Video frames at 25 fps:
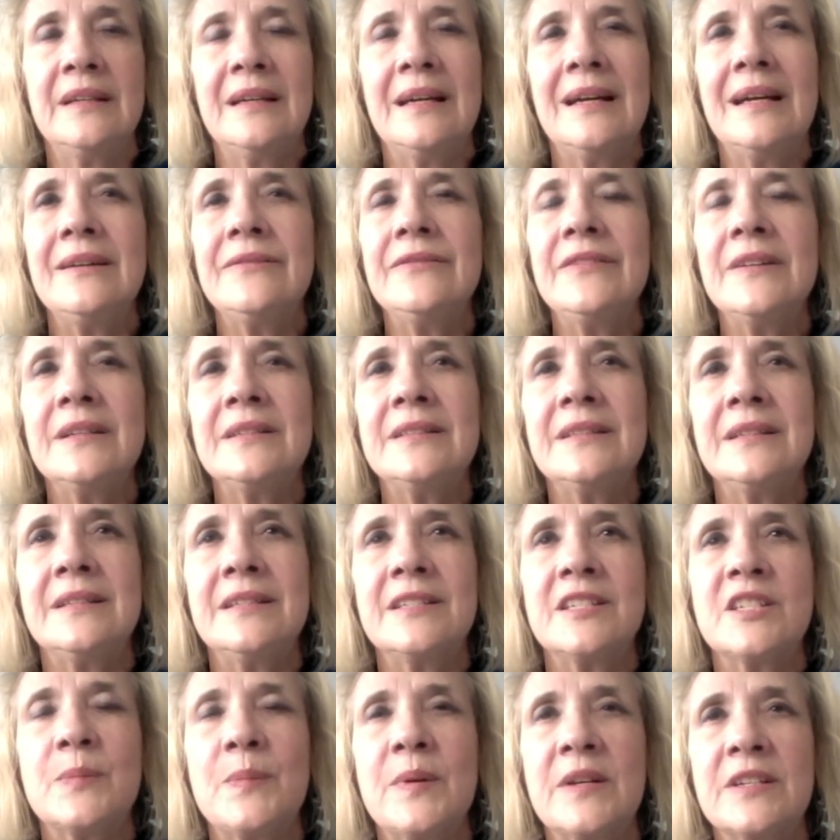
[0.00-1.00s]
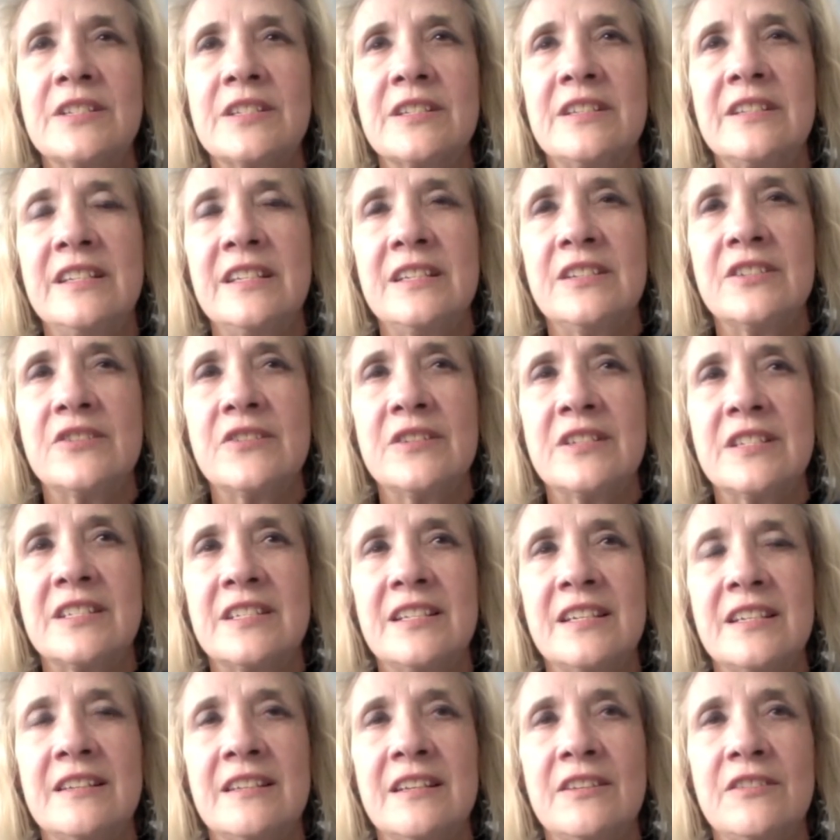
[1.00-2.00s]
I find it especially
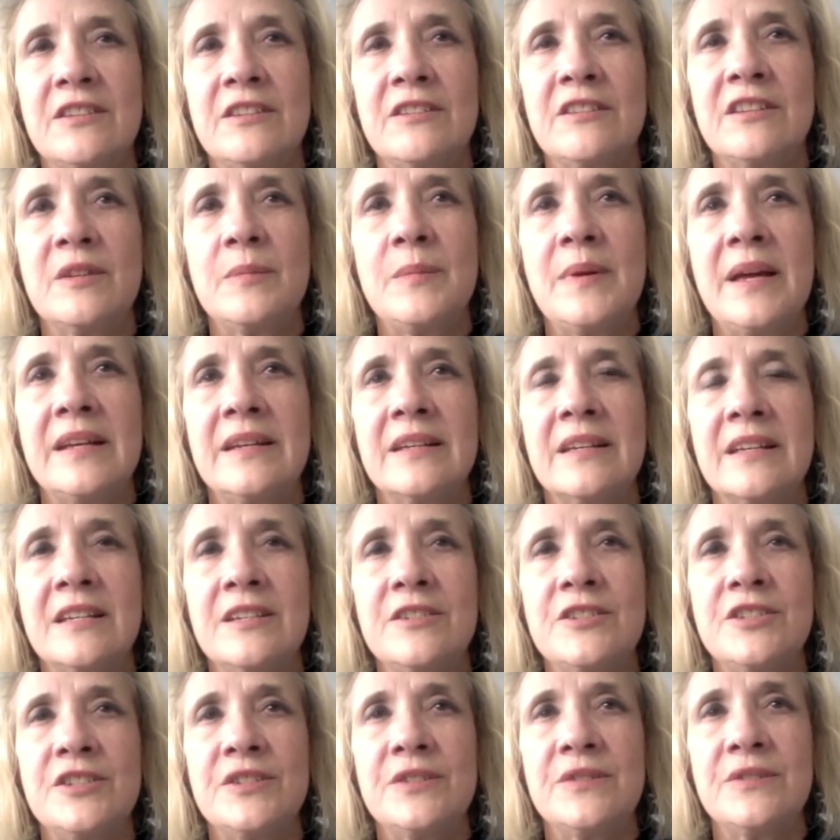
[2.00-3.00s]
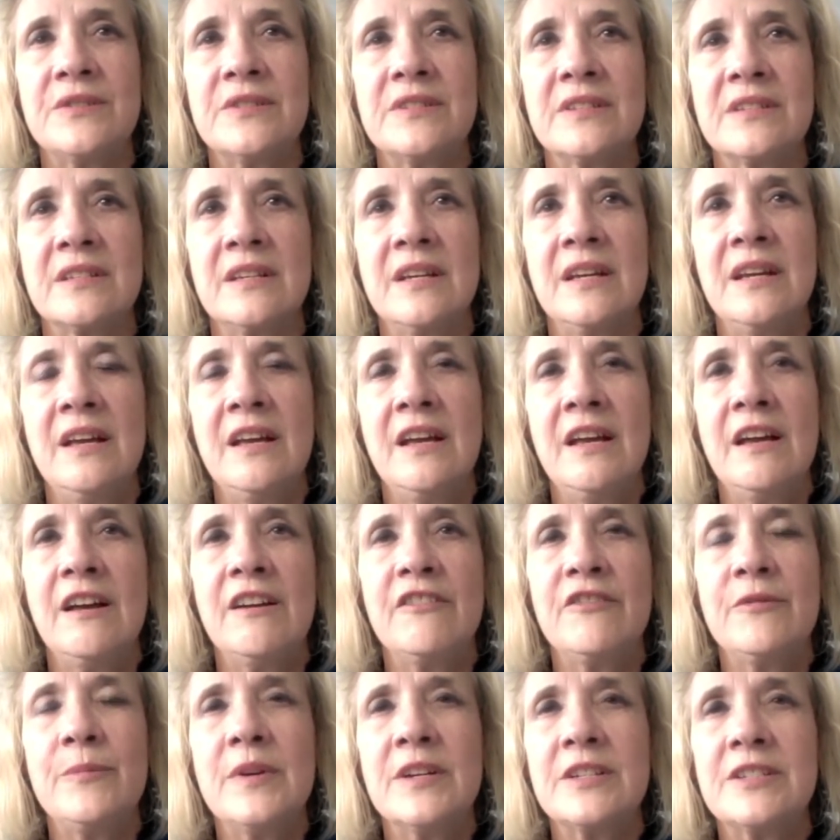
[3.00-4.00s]
interesting that the thematic issues
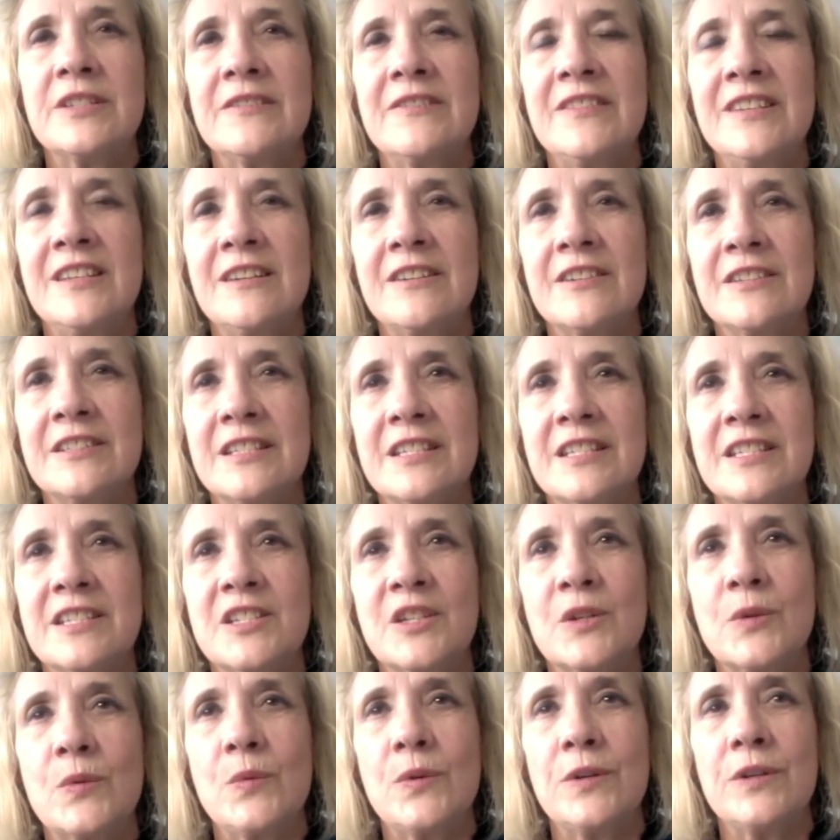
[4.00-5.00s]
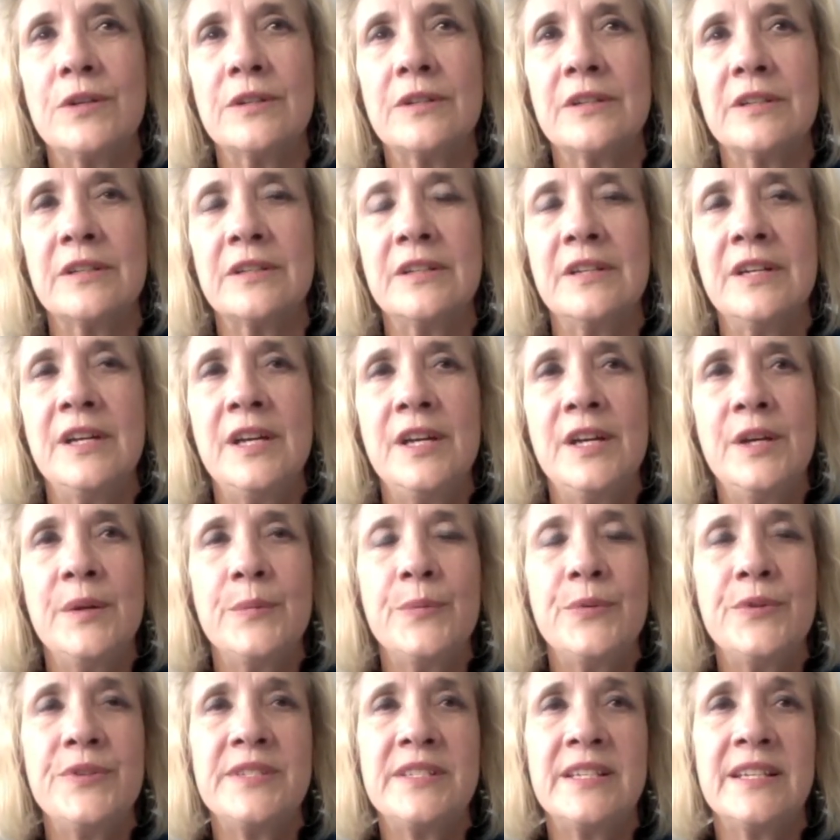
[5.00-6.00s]
of much of the artistic work
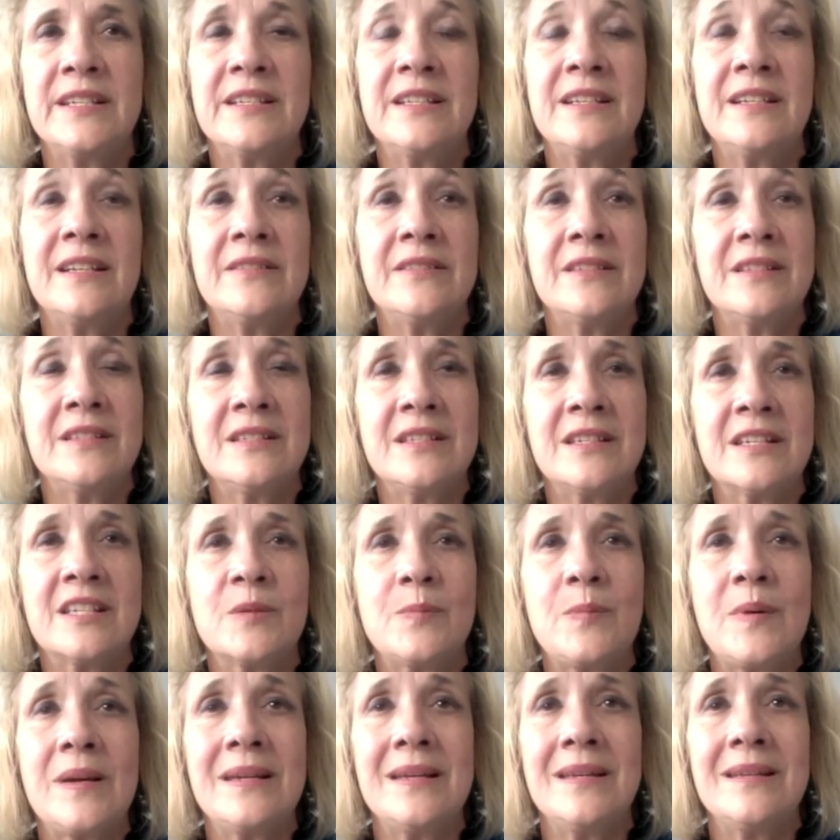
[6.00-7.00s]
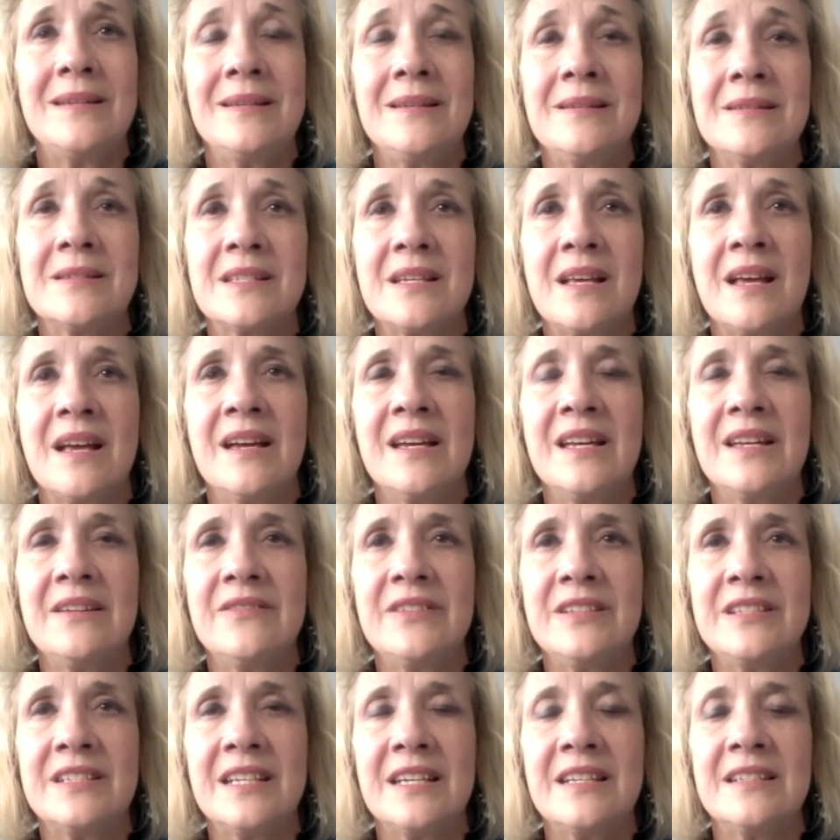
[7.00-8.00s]
presented at the 6 biennials I have
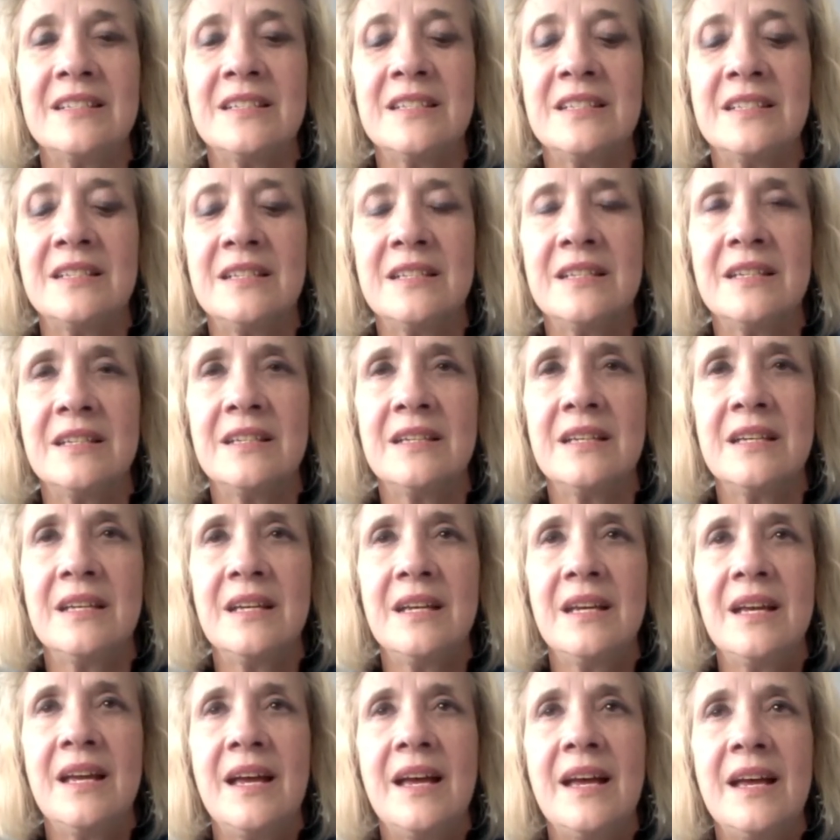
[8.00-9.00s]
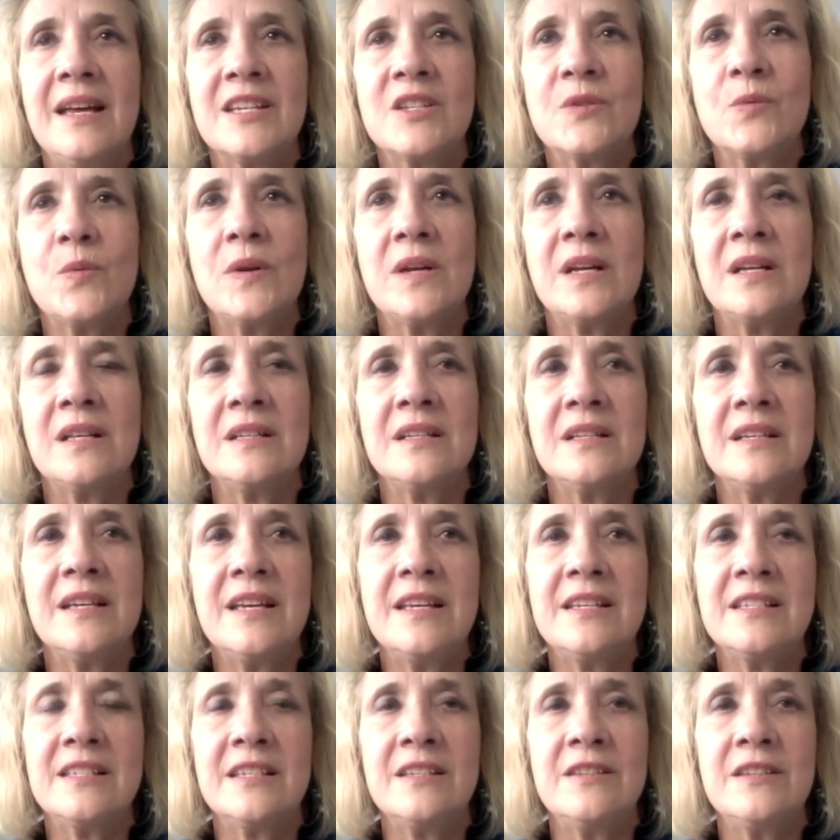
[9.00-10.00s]
attended, as well
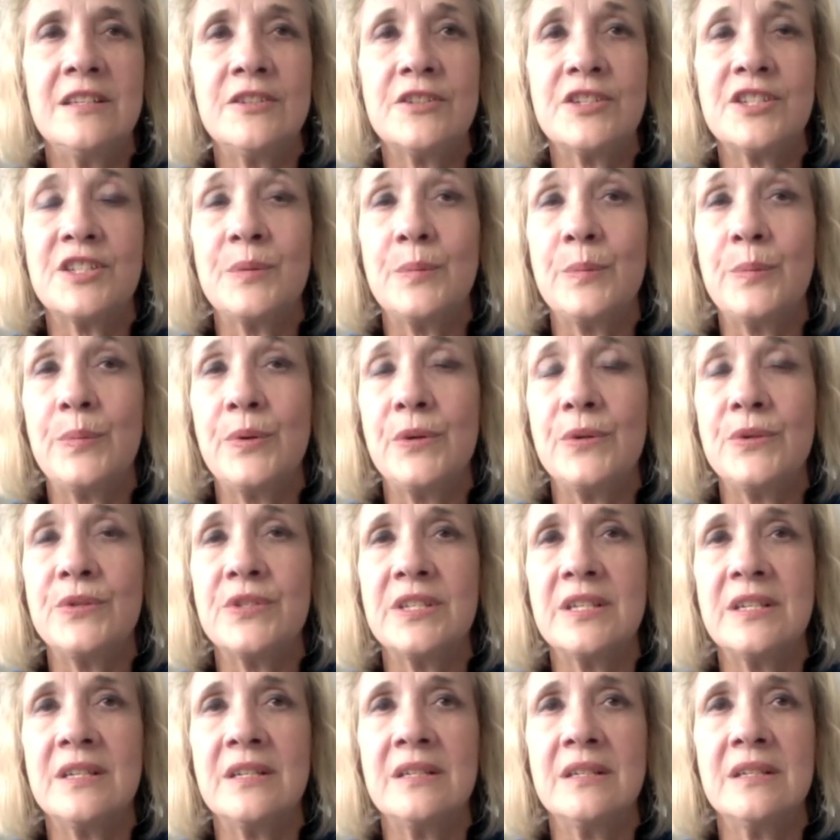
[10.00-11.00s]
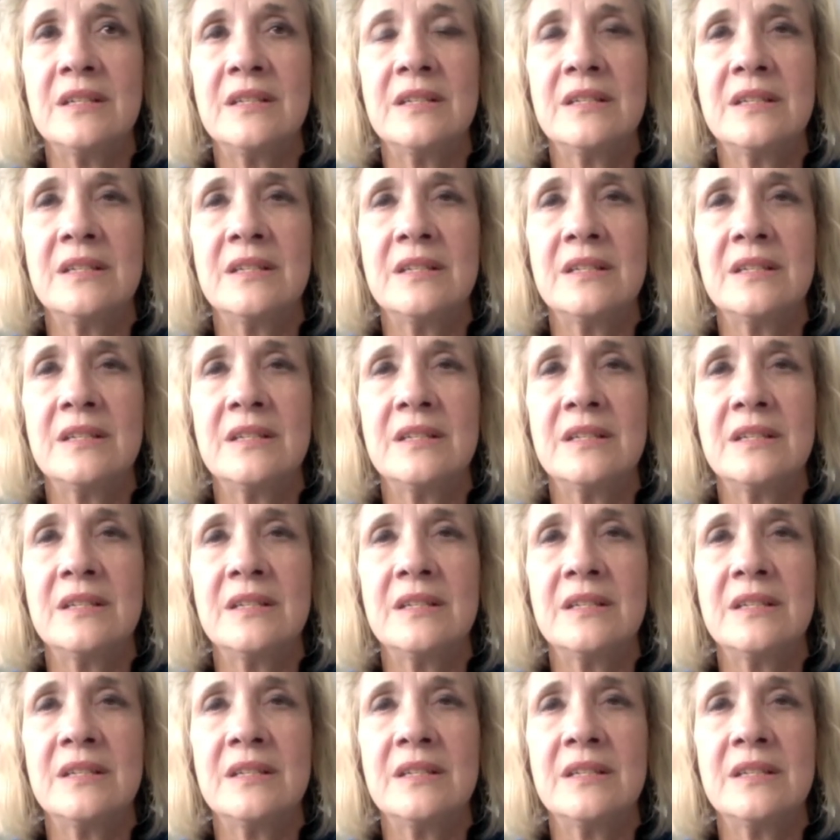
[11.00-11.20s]
as in their symposia,